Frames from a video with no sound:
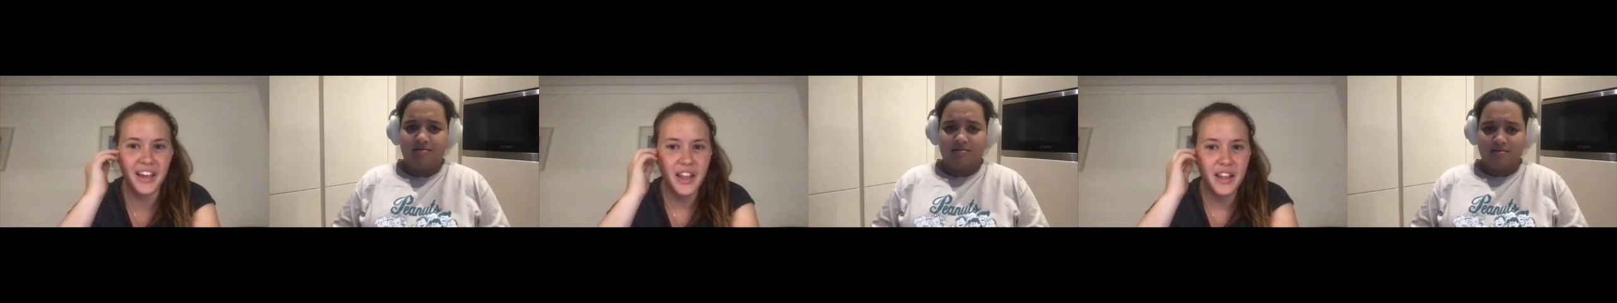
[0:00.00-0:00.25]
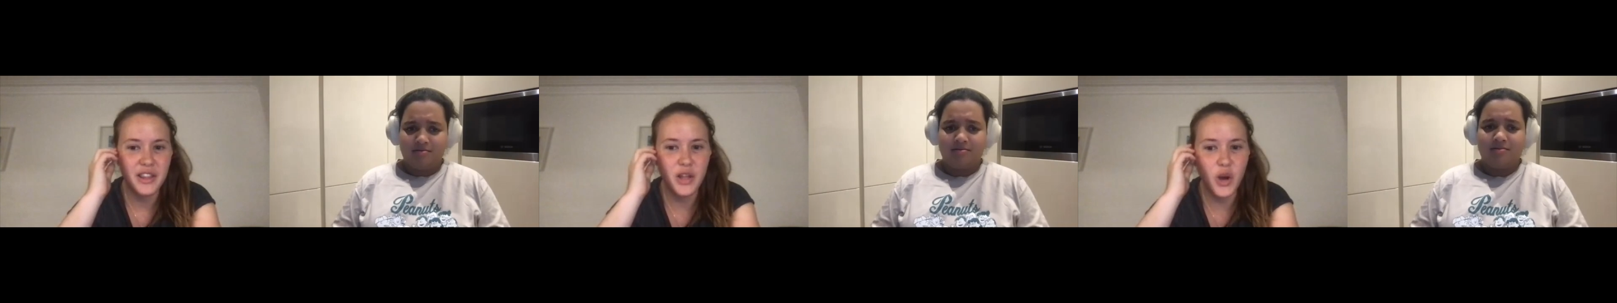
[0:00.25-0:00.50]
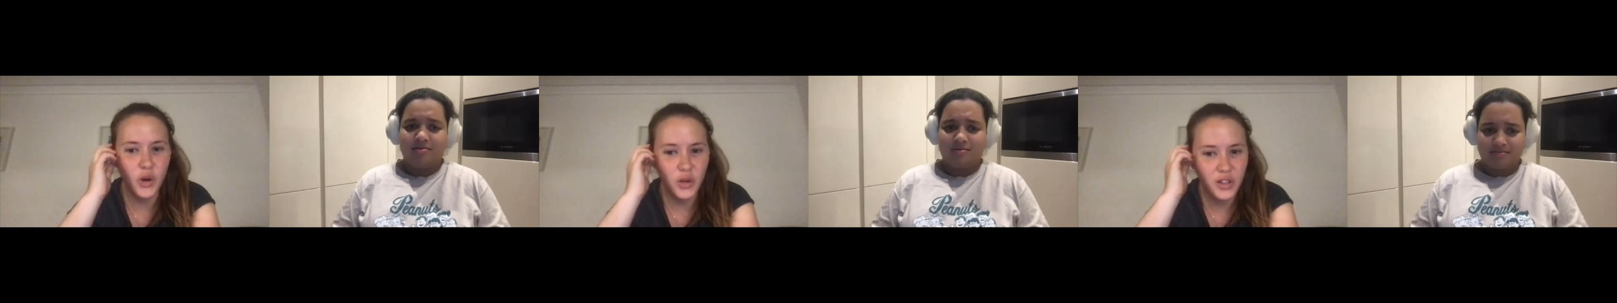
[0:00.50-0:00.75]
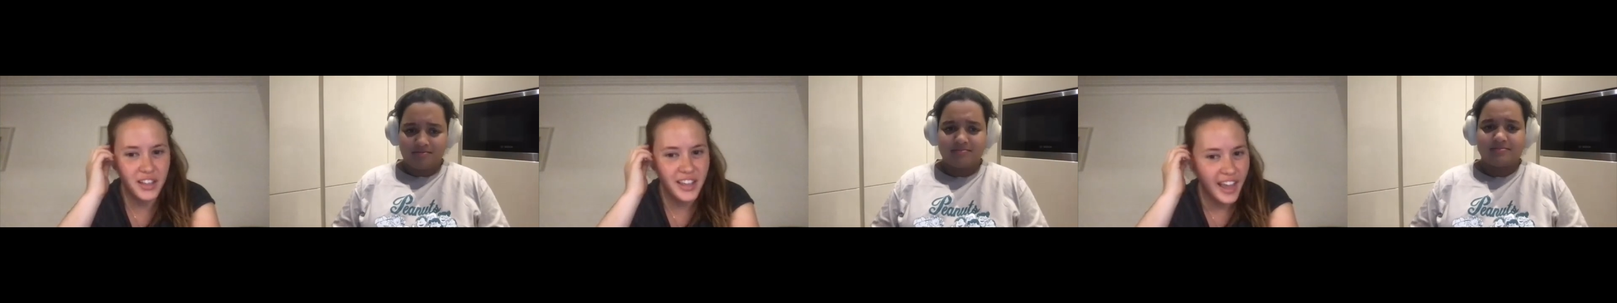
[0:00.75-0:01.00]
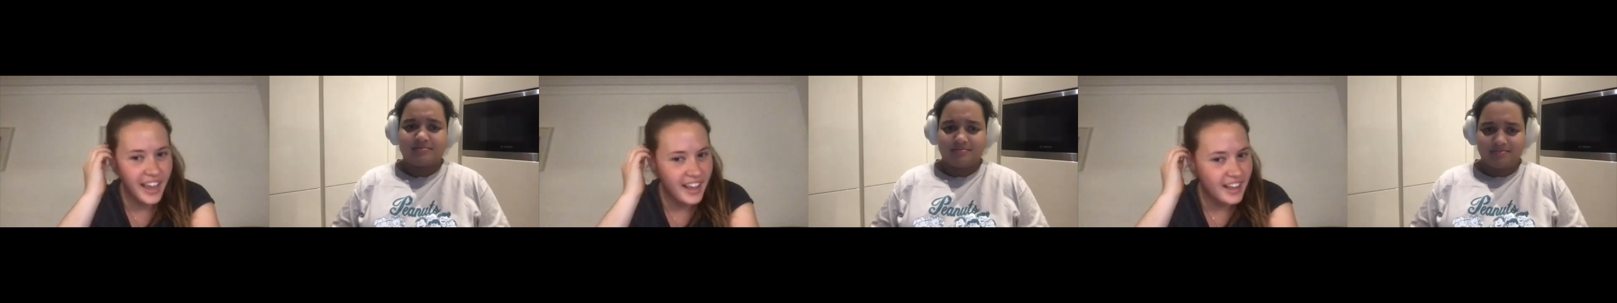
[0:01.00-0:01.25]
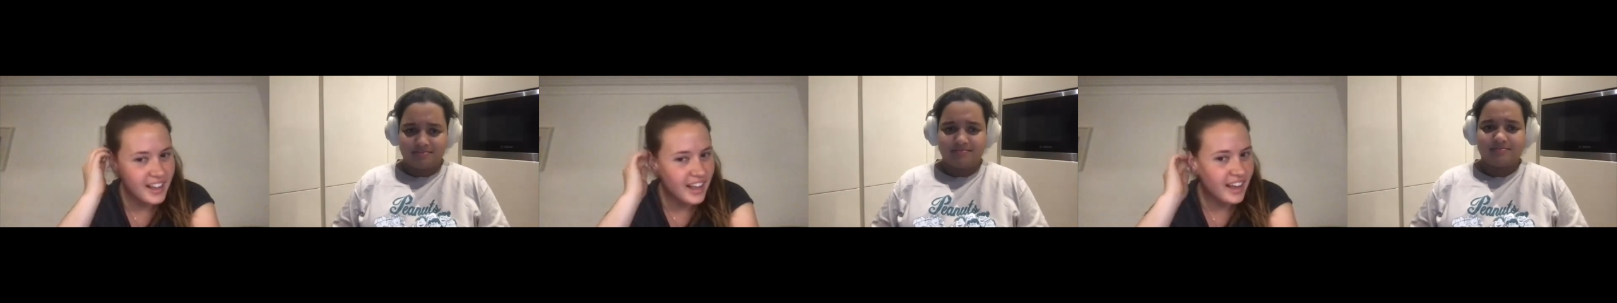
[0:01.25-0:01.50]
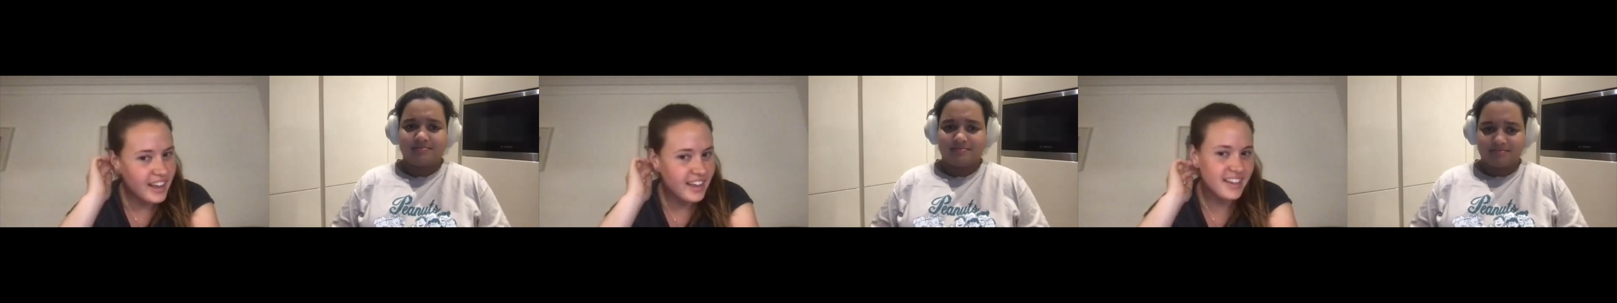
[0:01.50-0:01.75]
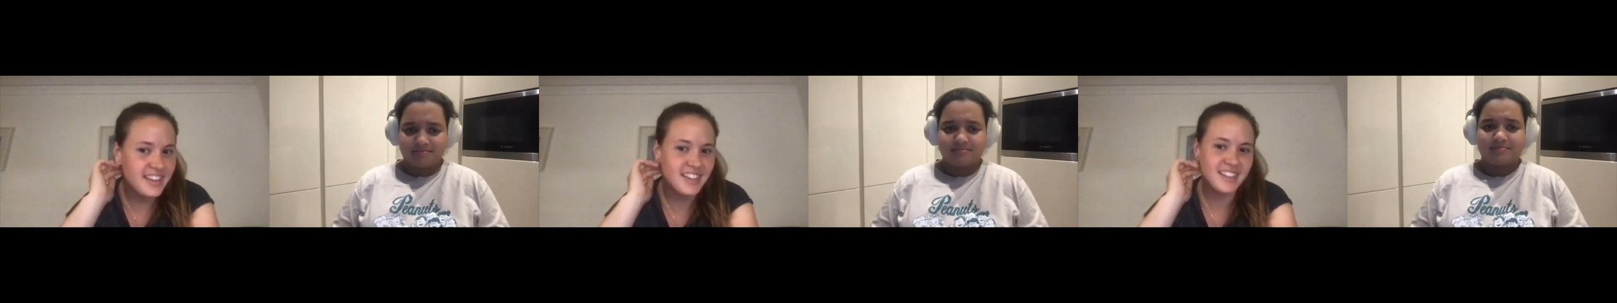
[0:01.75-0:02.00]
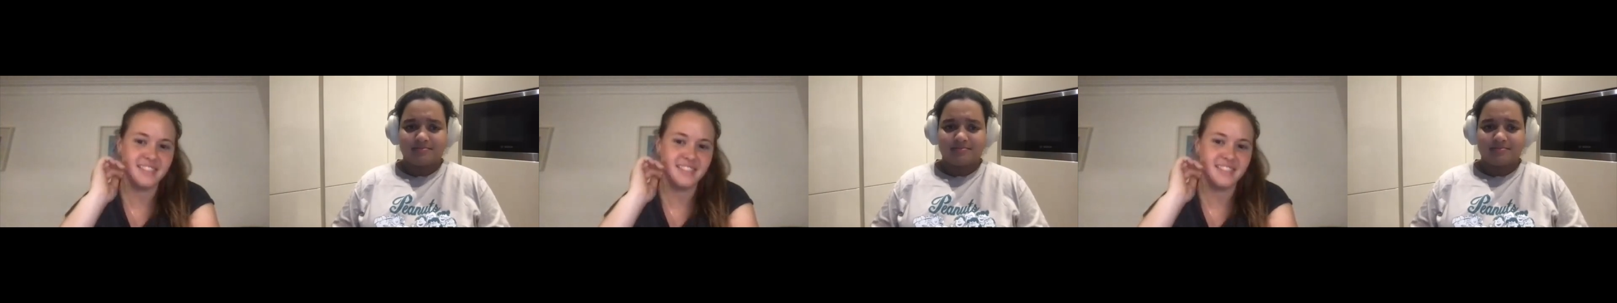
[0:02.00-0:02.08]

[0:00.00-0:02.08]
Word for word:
Speaker 1: not getting like